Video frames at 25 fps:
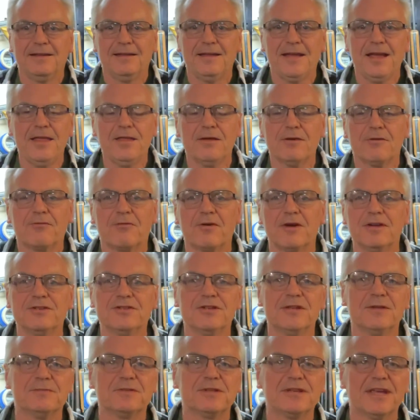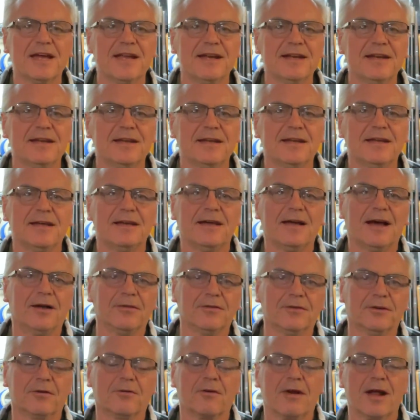Hey there friends, Nibs again. Out
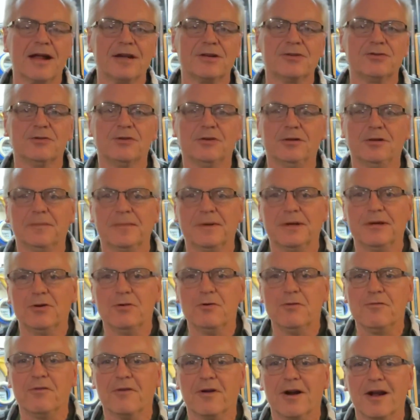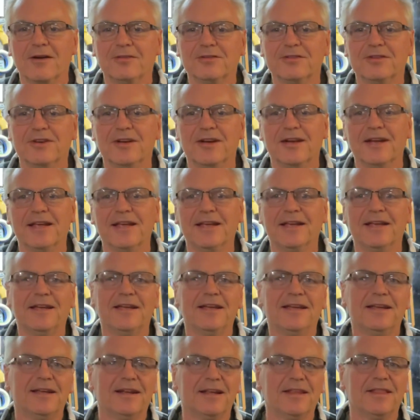in the garage doing a little bit of goofing around tonight.
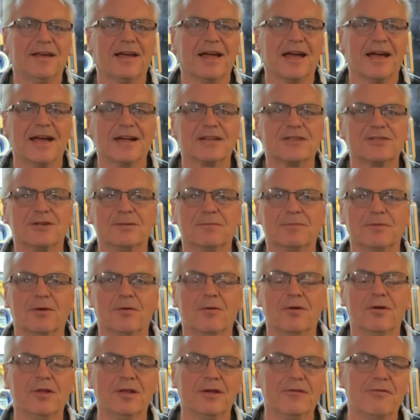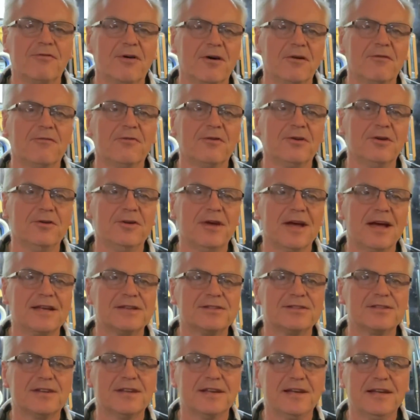I think I got something really fun for you
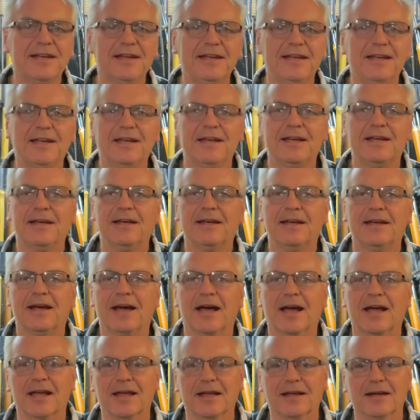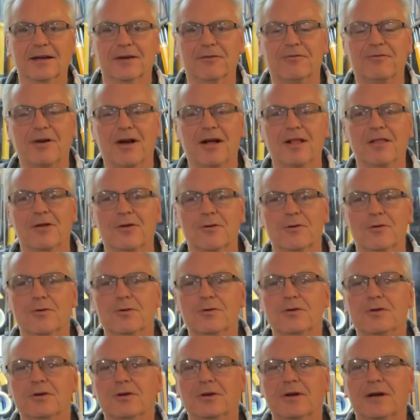guys tonight. I uh,
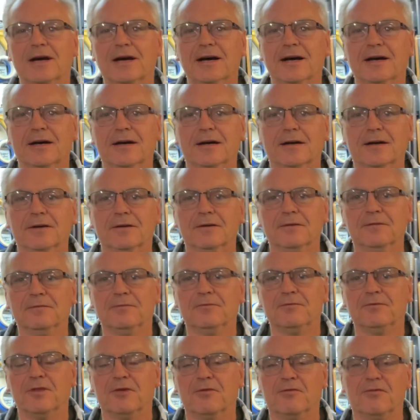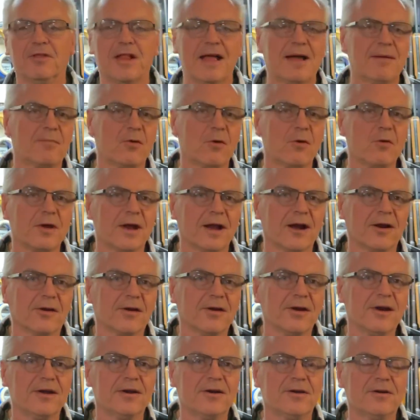follow uh, the Flat Broke Air
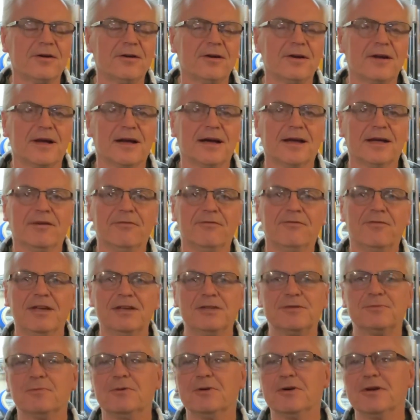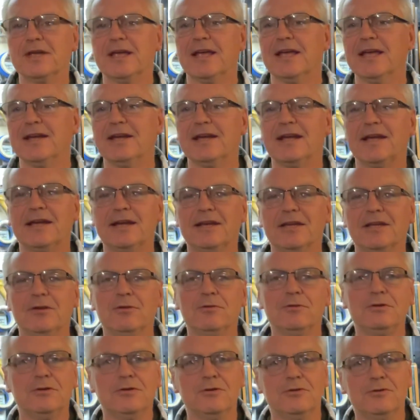Gunner on Facebook and on
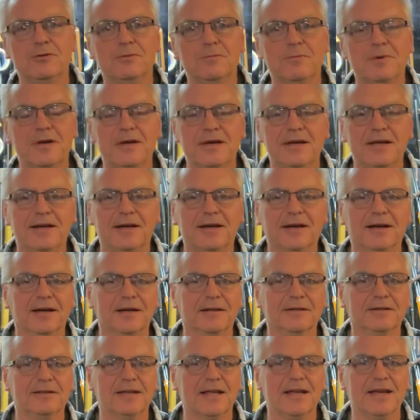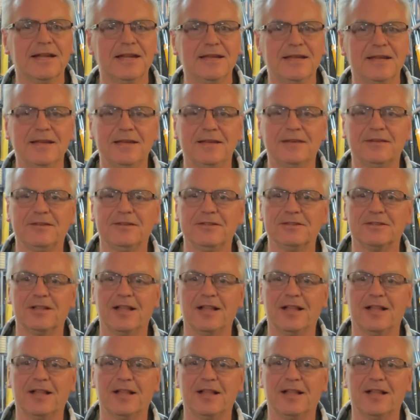YouTube. Uh, Denny, he's